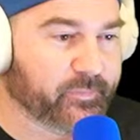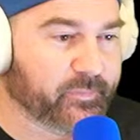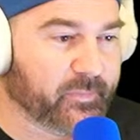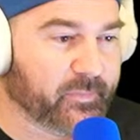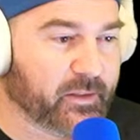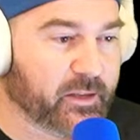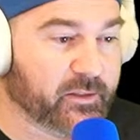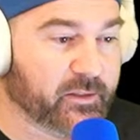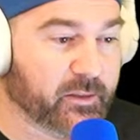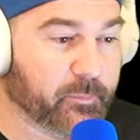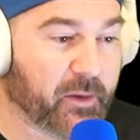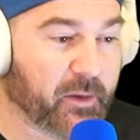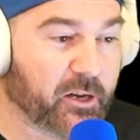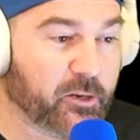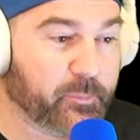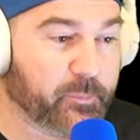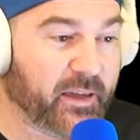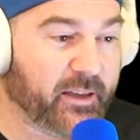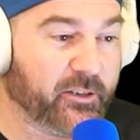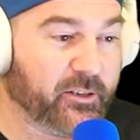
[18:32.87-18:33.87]
The minor
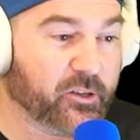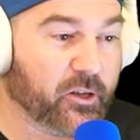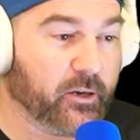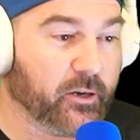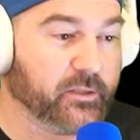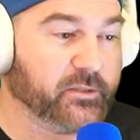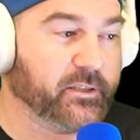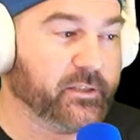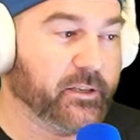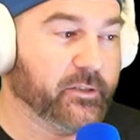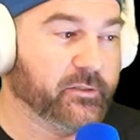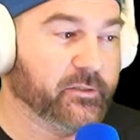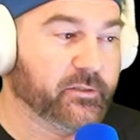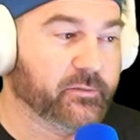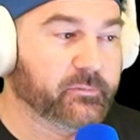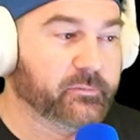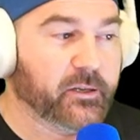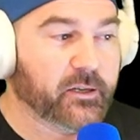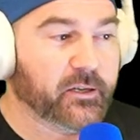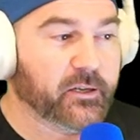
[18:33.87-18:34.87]
pentatonic scale.
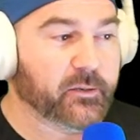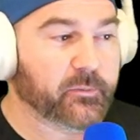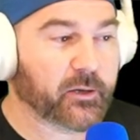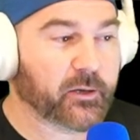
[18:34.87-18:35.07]
A